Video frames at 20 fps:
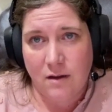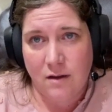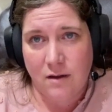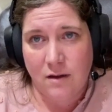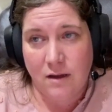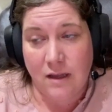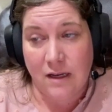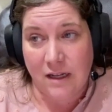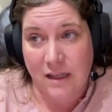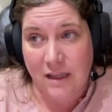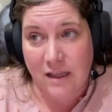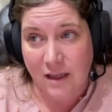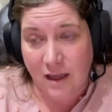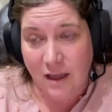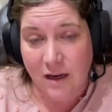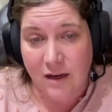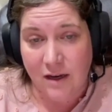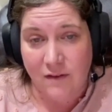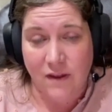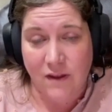And
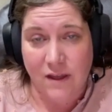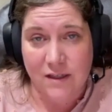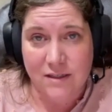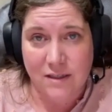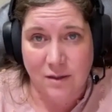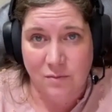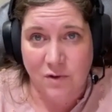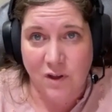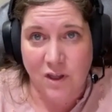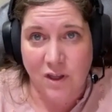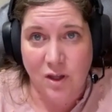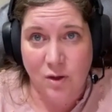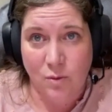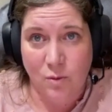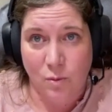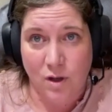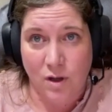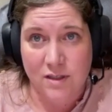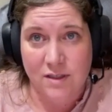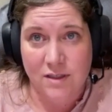again, if that's something you
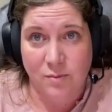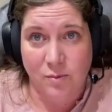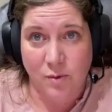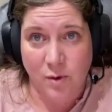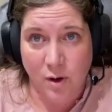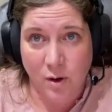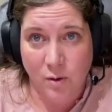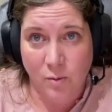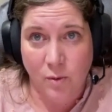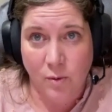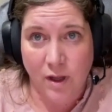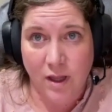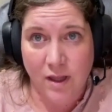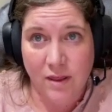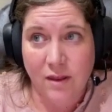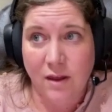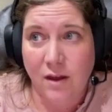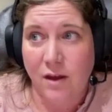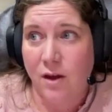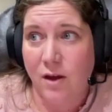want support with,
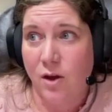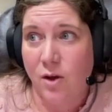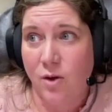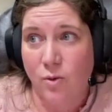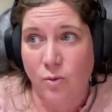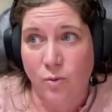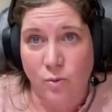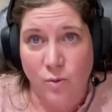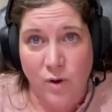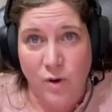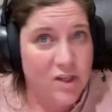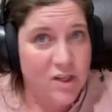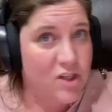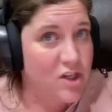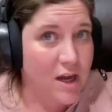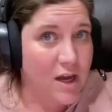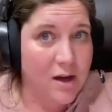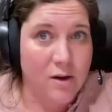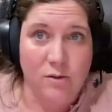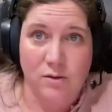reach
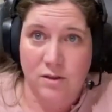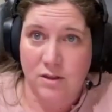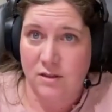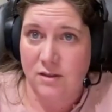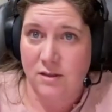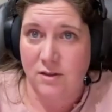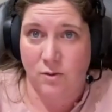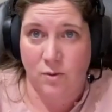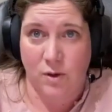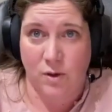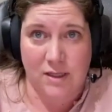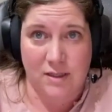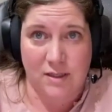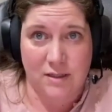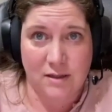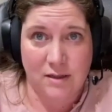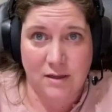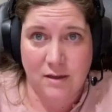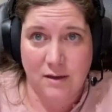out to us.